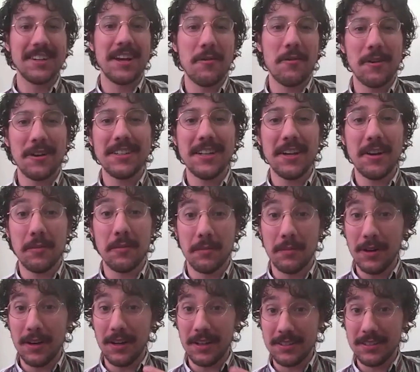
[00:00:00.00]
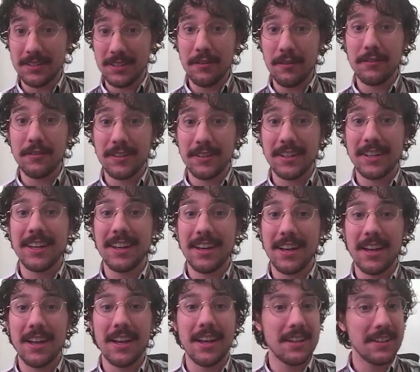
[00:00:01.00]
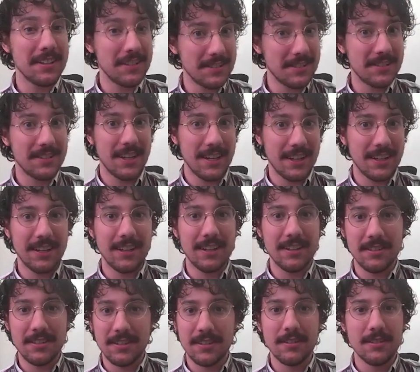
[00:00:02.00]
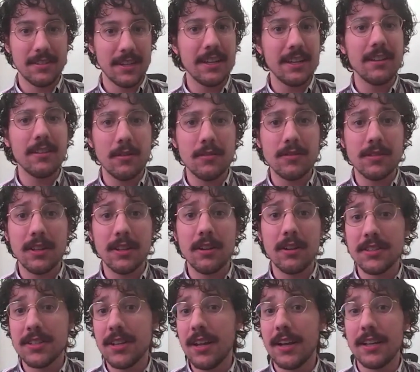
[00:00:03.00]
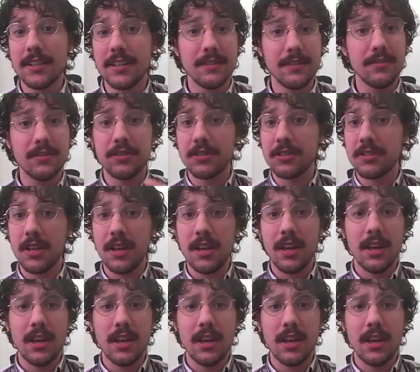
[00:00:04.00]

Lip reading: got worked out, but definitely taking those little signs, even just